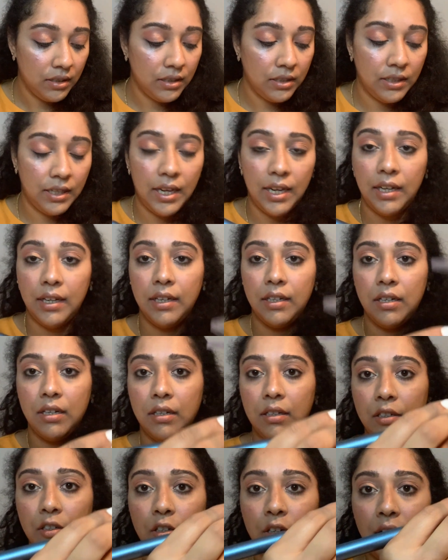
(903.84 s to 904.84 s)
take
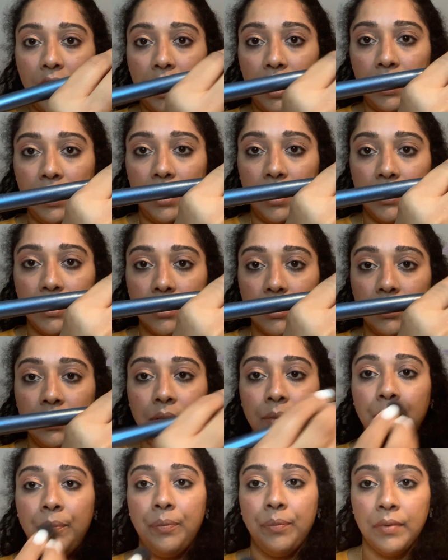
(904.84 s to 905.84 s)
your highlighter,
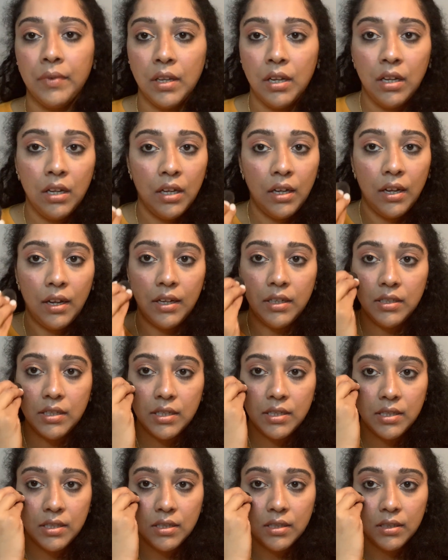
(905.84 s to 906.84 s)
and
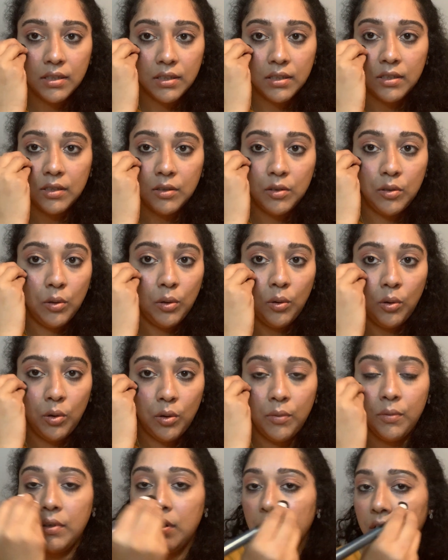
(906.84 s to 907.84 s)
just go
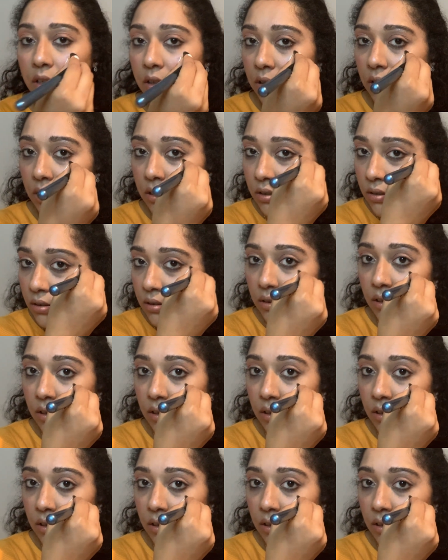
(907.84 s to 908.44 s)
over your